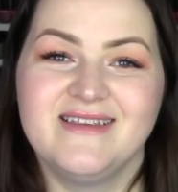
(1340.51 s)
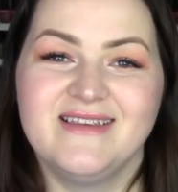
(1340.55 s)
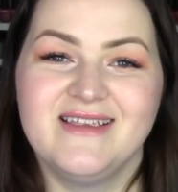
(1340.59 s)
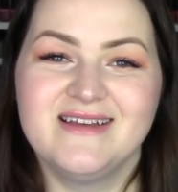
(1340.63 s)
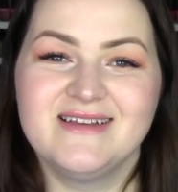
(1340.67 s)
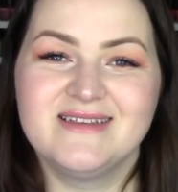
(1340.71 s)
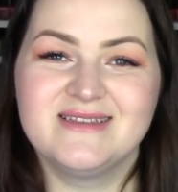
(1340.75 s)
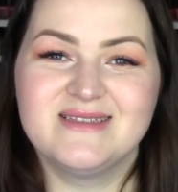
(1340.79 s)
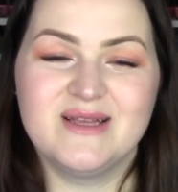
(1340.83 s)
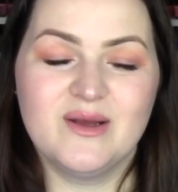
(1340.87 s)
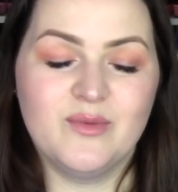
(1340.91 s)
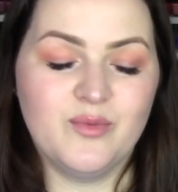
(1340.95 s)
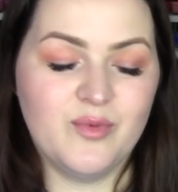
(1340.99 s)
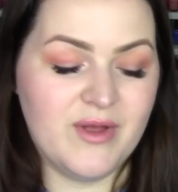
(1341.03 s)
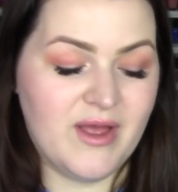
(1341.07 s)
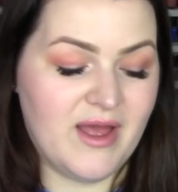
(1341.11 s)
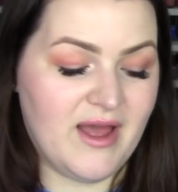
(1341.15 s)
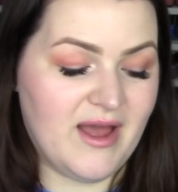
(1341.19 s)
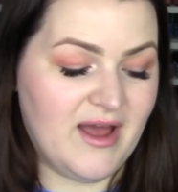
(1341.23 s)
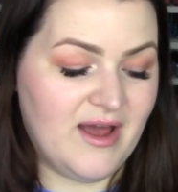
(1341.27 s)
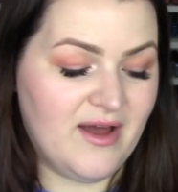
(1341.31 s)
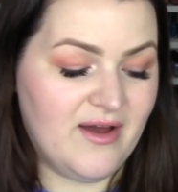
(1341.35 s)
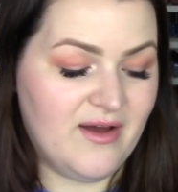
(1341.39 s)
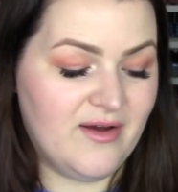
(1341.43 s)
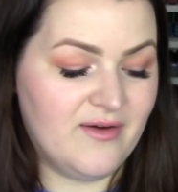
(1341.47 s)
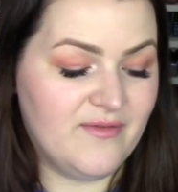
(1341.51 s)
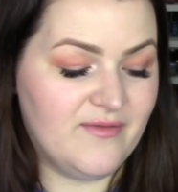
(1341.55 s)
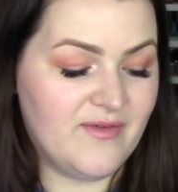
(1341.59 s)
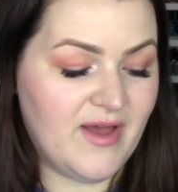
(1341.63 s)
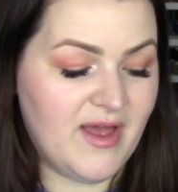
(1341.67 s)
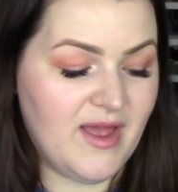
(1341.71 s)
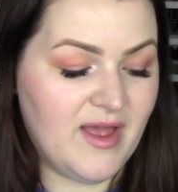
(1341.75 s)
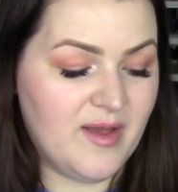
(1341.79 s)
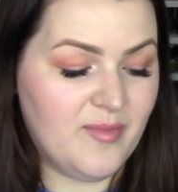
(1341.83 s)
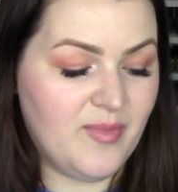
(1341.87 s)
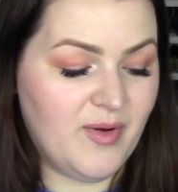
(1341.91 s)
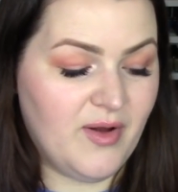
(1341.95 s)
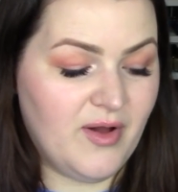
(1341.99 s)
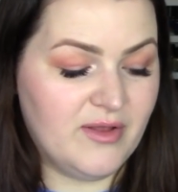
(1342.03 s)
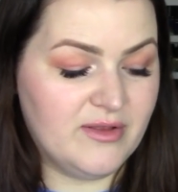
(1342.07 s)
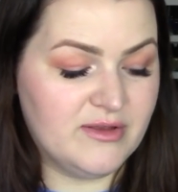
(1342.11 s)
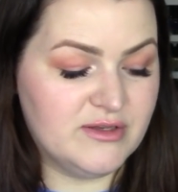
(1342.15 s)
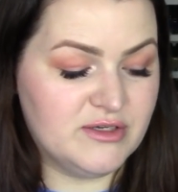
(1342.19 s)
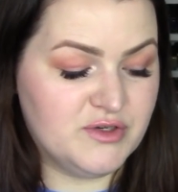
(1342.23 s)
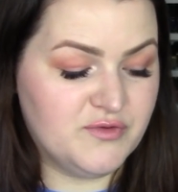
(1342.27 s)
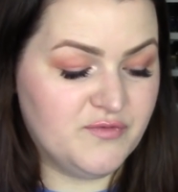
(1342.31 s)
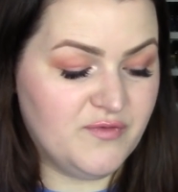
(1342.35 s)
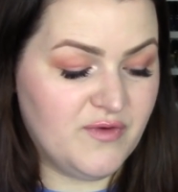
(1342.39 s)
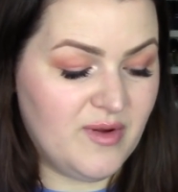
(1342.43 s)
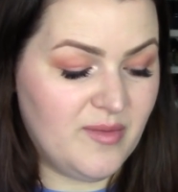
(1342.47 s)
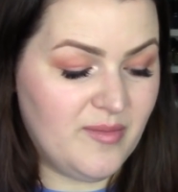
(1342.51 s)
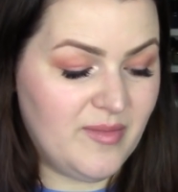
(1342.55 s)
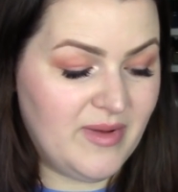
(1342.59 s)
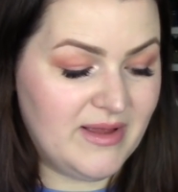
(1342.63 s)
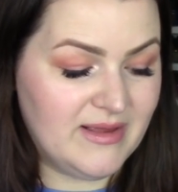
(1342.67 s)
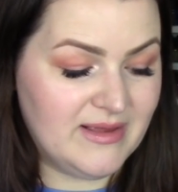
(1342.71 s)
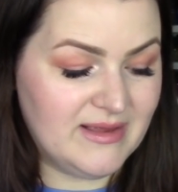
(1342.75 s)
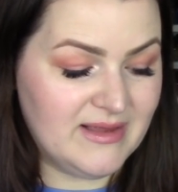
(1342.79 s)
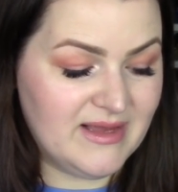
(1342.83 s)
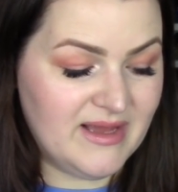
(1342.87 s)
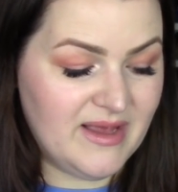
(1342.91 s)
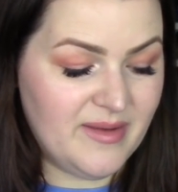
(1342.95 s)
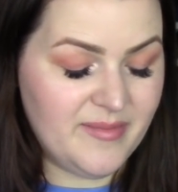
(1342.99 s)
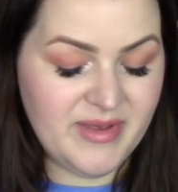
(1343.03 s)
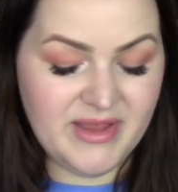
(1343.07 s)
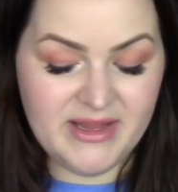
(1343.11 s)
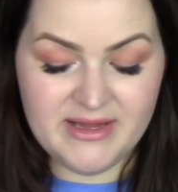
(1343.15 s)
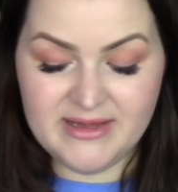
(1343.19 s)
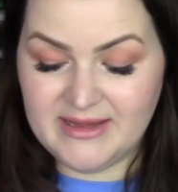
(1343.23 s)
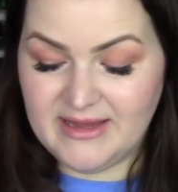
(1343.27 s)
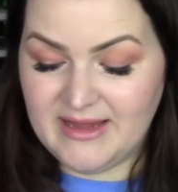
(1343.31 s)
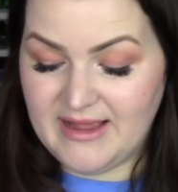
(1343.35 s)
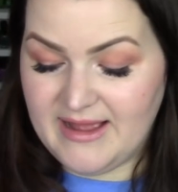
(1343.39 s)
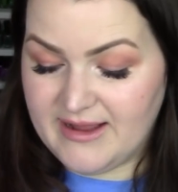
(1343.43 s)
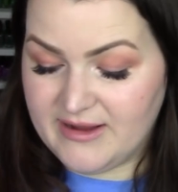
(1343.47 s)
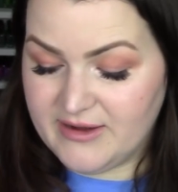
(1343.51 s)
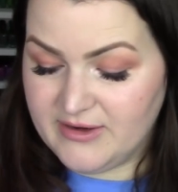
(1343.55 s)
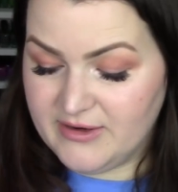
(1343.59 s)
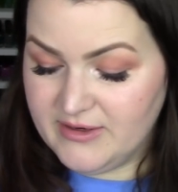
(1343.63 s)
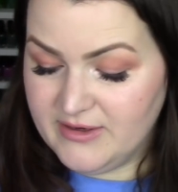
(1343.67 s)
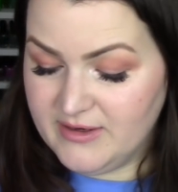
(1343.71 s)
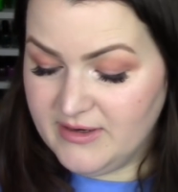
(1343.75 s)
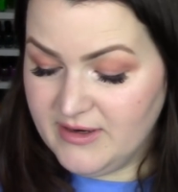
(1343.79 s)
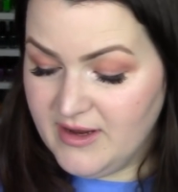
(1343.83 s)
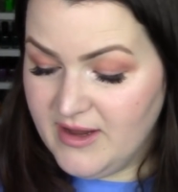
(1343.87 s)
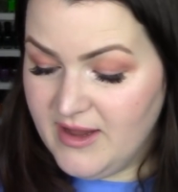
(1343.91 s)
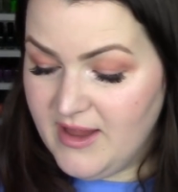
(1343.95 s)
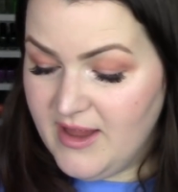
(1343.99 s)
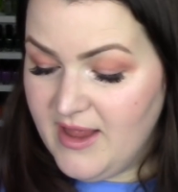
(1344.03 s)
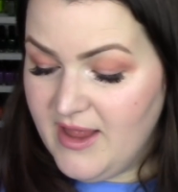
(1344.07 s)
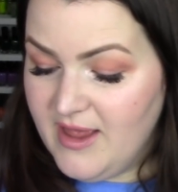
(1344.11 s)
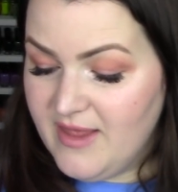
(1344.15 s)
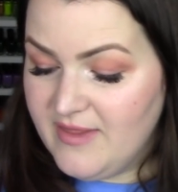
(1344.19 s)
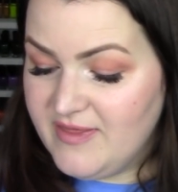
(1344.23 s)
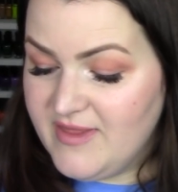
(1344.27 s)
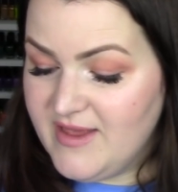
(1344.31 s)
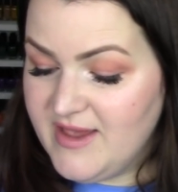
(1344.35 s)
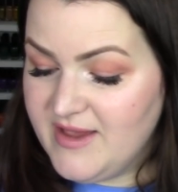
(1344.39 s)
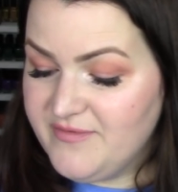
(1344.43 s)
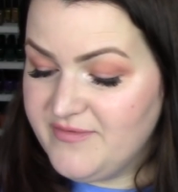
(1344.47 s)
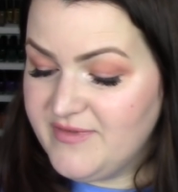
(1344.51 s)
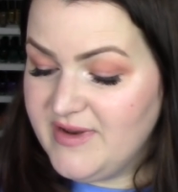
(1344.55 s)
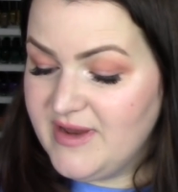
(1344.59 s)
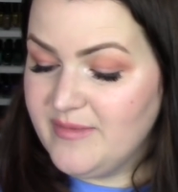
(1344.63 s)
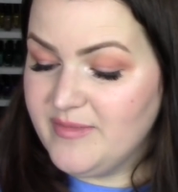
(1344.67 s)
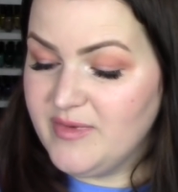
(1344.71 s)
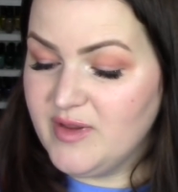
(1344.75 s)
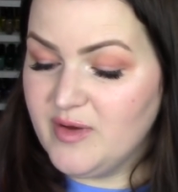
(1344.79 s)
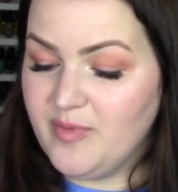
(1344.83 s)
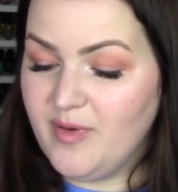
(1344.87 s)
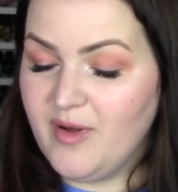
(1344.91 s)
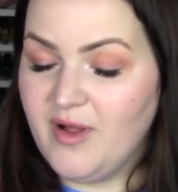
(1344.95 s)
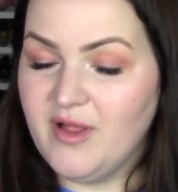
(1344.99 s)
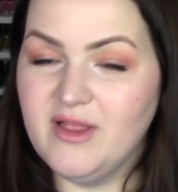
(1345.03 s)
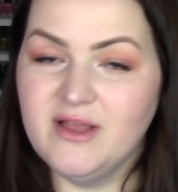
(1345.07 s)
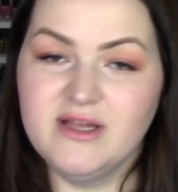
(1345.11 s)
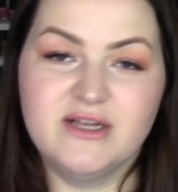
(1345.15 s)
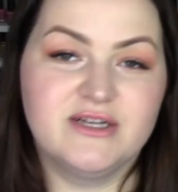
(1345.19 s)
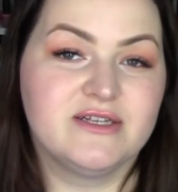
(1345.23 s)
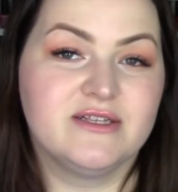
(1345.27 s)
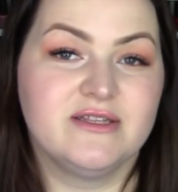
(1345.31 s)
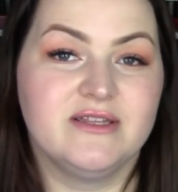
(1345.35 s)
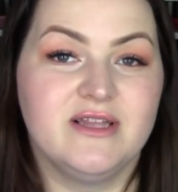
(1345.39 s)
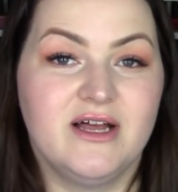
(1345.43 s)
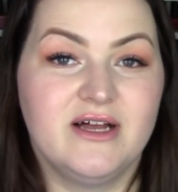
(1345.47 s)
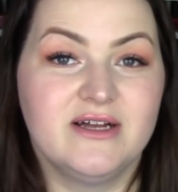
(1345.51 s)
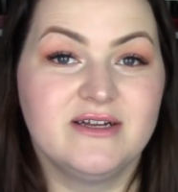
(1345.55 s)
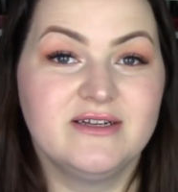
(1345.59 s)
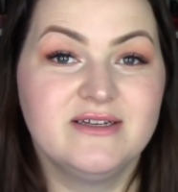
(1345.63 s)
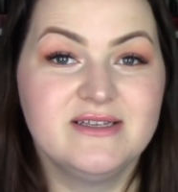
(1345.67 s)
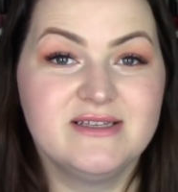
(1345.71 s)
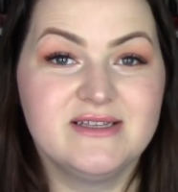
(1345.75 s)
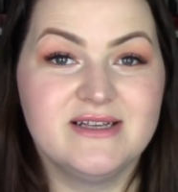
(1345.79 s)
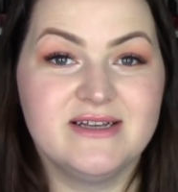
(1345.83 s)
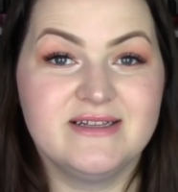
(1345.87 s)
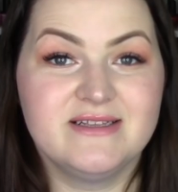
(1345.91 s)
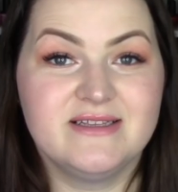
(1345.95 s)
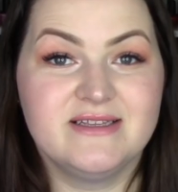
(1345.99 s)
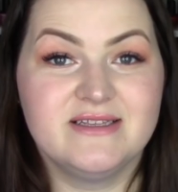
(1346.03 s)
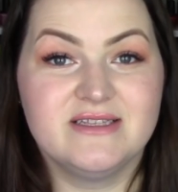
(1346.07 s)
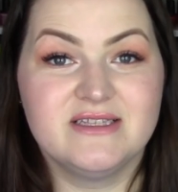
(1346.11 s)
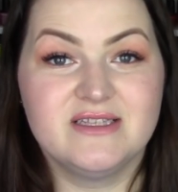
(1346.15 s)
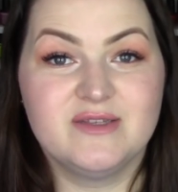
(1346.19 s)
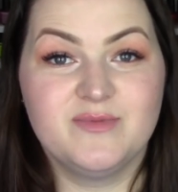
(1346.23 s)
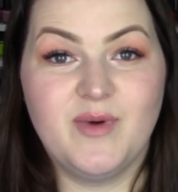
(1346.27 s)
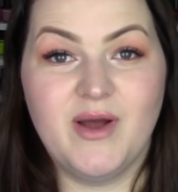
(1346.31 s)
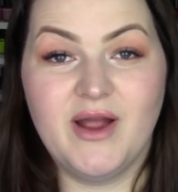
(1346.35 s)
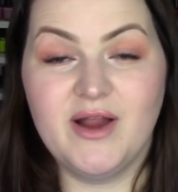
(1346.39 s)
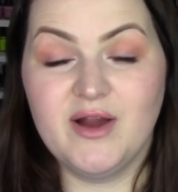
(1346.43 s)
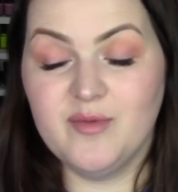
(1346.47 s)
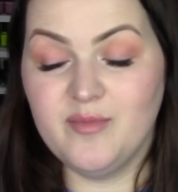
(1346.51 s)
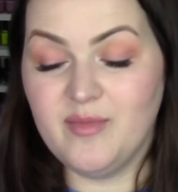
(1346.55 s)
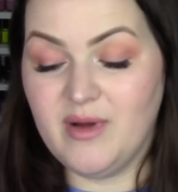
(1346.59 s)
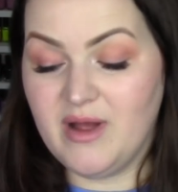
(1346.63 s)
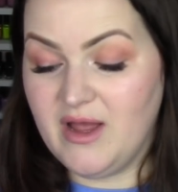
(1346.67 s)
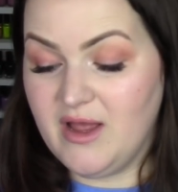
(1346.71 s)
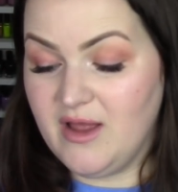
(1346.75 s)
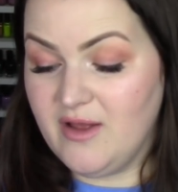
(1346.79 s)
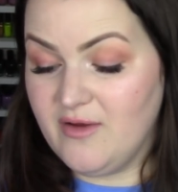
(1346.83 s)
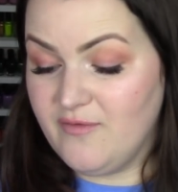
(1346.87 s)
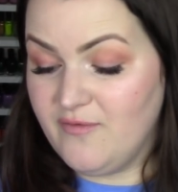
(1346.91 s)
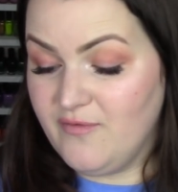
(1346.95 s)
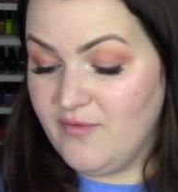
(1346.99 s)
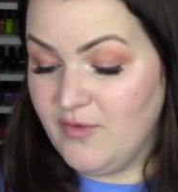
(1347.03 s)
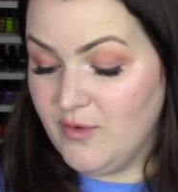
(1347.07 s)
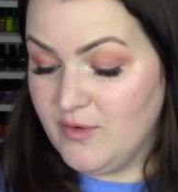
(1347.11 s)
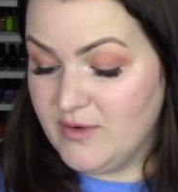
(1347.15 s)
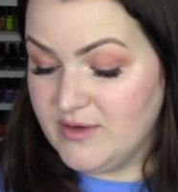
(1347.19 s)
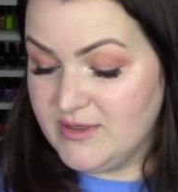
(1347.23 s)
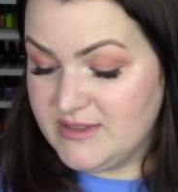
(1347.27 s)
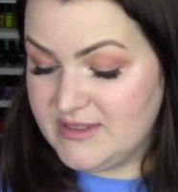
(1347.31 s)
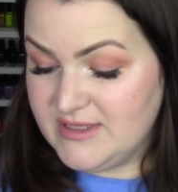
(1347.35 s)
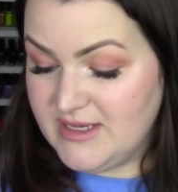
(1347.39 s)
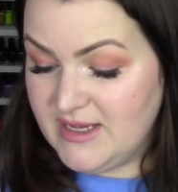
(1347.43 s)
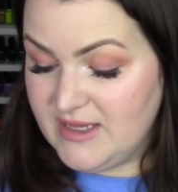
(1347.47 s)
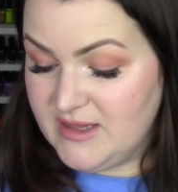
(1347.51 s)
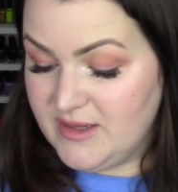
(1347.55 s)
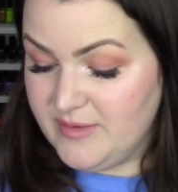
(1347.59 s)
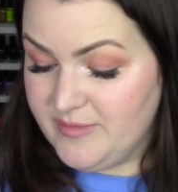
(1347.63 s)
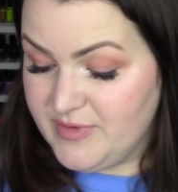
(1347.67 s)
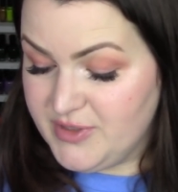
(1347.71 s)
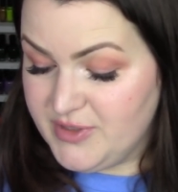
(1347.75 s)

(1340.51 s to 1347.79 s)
Next up, we have a polish from Lemming Lacquer. They've named their polish Lungs. It's inspired by Florence and the